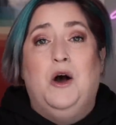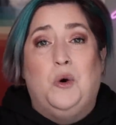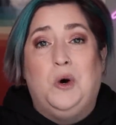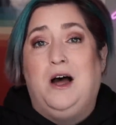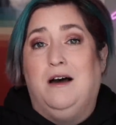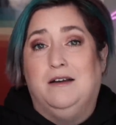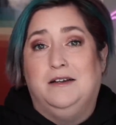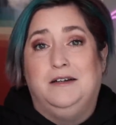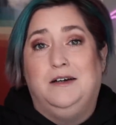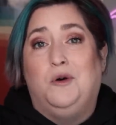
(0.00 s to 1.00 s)
or
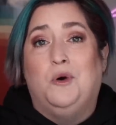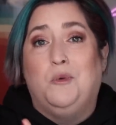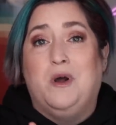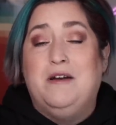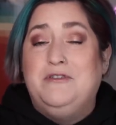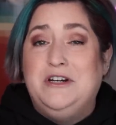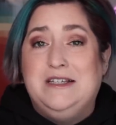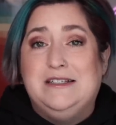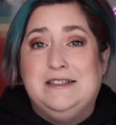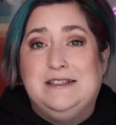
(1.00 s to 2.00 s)
Hanukkah or whatever it
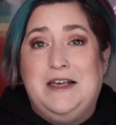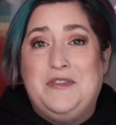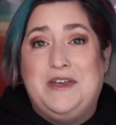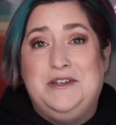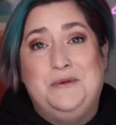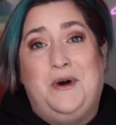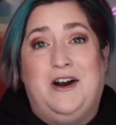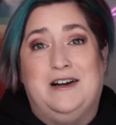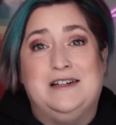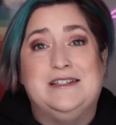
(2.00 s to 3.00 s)
is that you
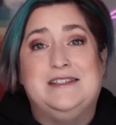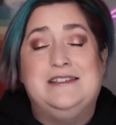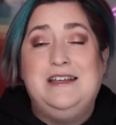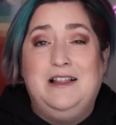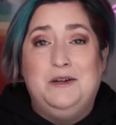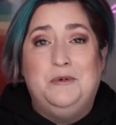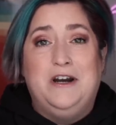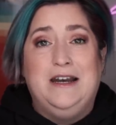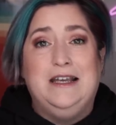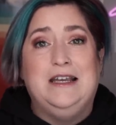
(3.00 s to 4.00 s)
are
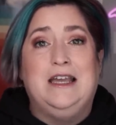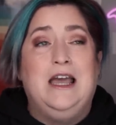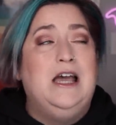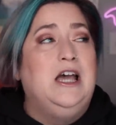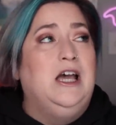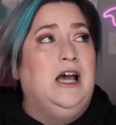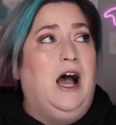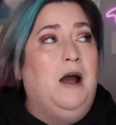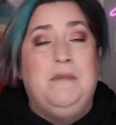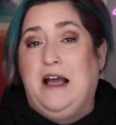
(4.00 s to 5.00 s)
celebrating.
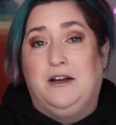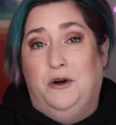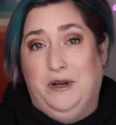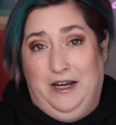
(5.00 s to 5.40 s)
I'm not going